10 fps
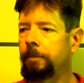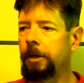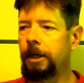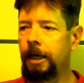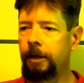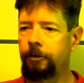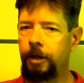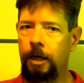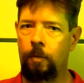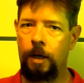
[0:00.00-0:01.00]
The Bud Ice
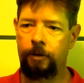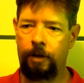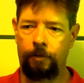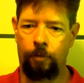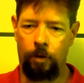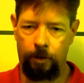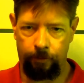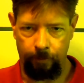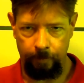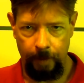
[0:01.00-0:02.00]
you got to watch out for
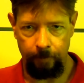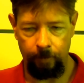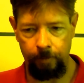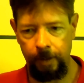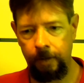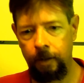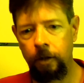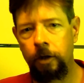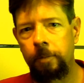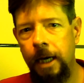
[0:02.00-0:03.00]
because sometimes it'll be in the
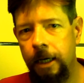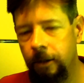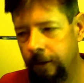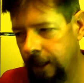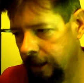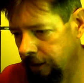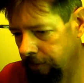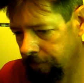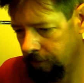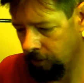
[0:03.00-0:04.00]
clear bottle and that
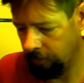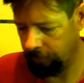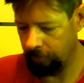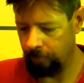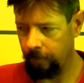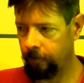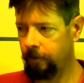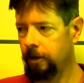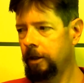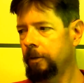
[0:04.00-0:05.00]
can cause it to be
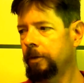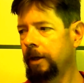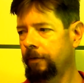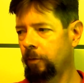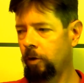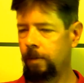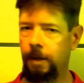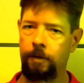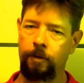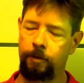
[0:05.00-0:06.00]
skunky. You wouldn't have to worry
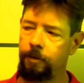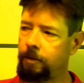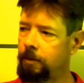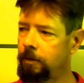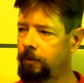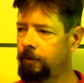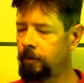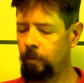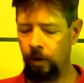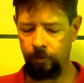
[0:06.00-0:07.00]
about this
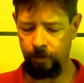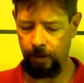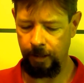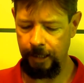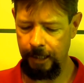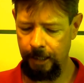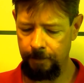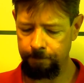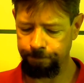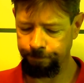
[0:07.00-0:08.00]
situation in a
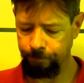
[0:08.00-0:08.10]
can.